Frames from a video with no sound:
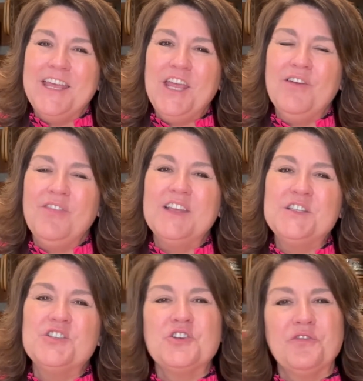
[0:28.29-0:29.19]
If
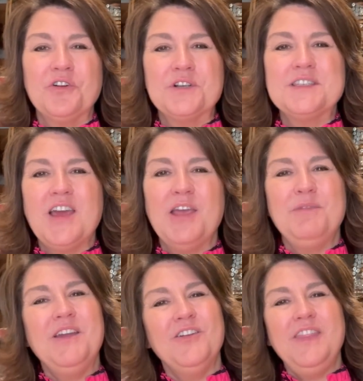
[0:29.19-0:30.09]
this is your first time
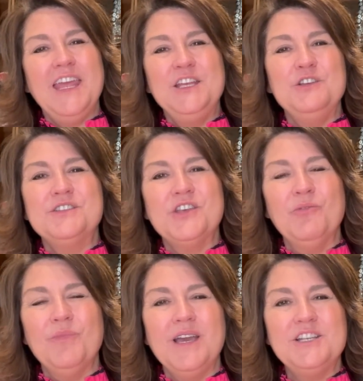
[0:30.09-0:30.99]
here, thank you so
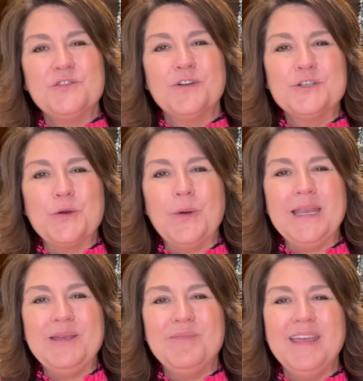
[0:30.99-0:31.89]
much for
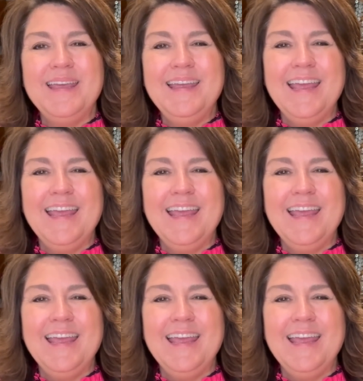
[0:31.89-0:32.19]
joining me.